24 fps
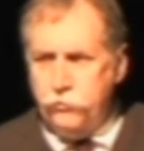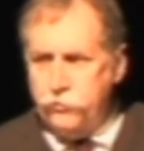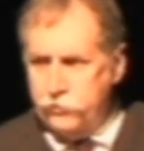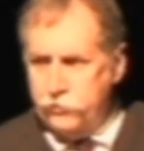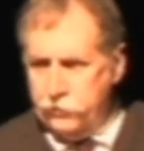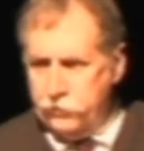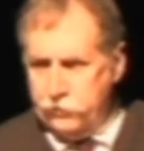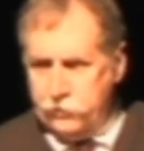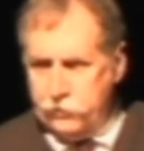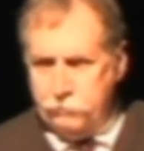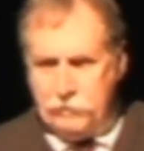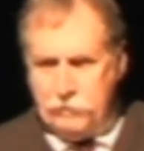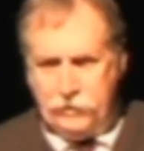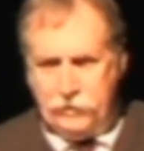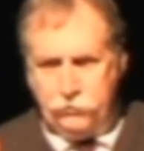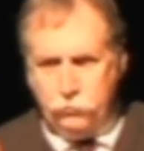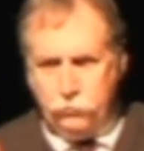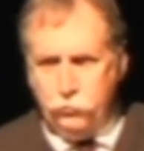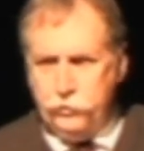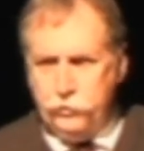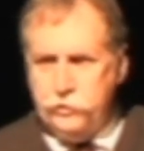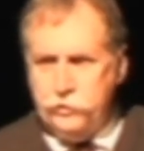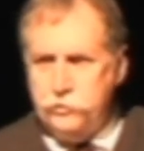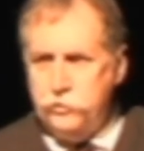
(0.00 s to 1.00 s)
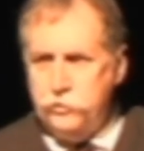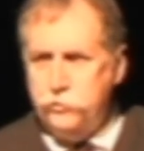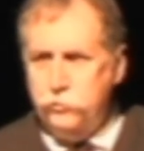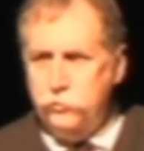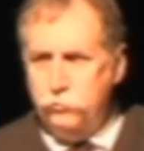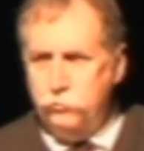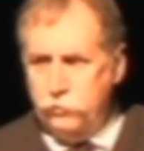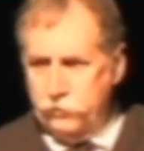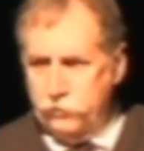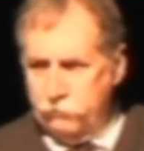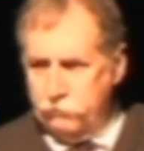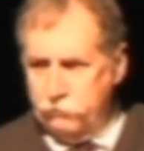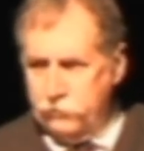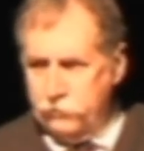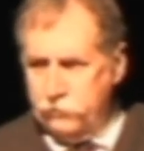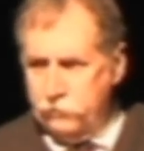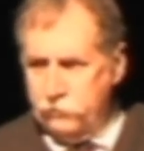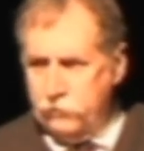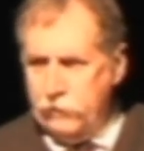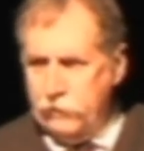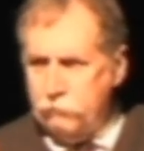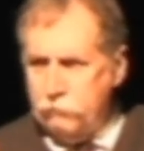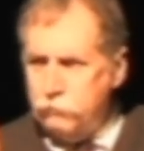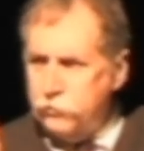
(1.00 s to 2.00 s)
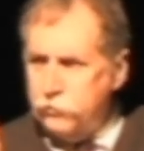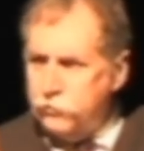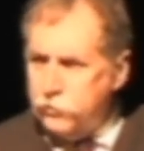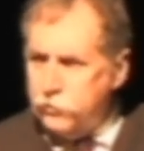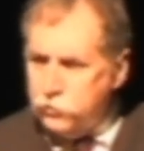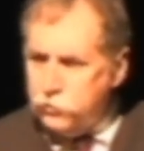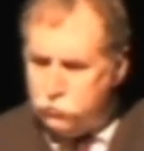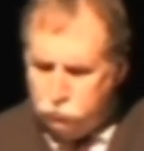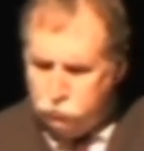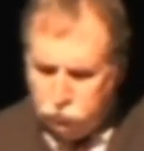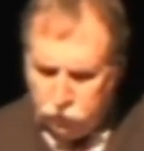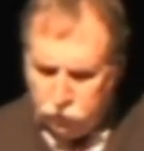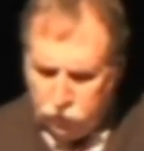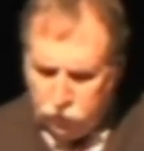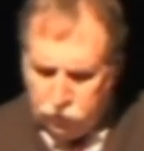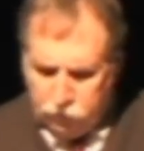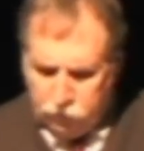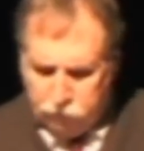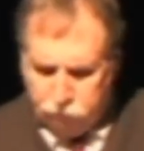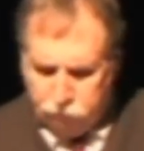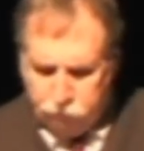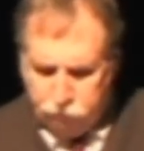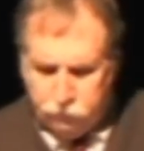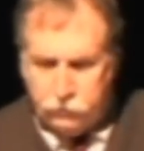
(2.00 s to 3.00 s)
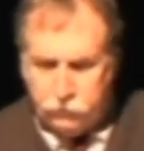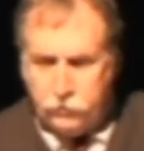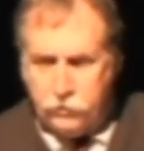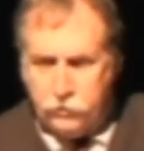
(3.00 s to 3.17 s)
thing about the region you live in, everything you love,